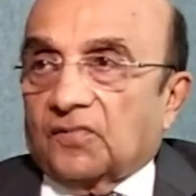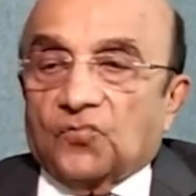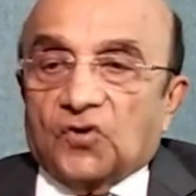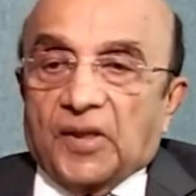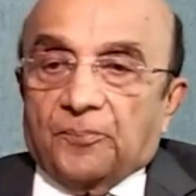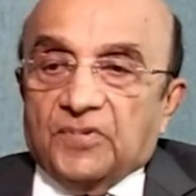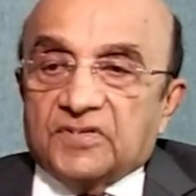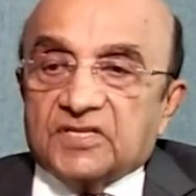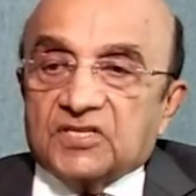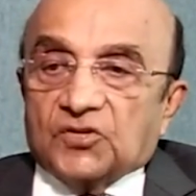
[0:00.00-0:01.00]
What
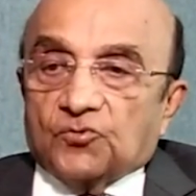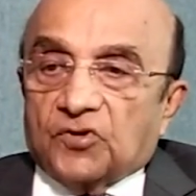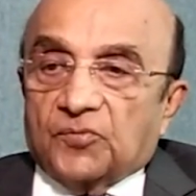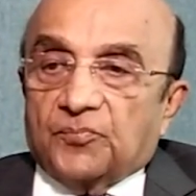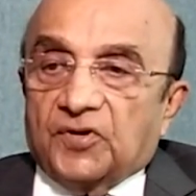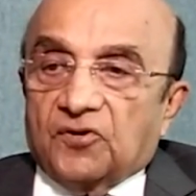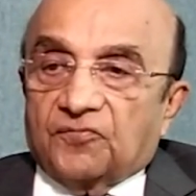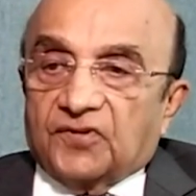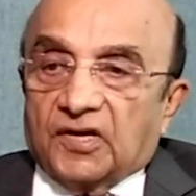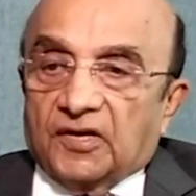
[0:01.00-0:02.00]
happens is that over a period
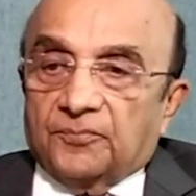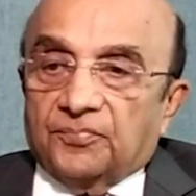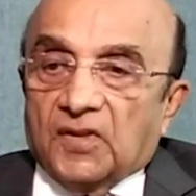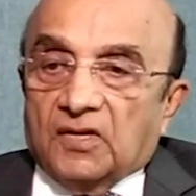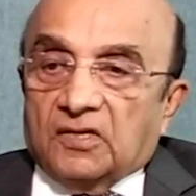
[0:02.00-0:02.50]
of time,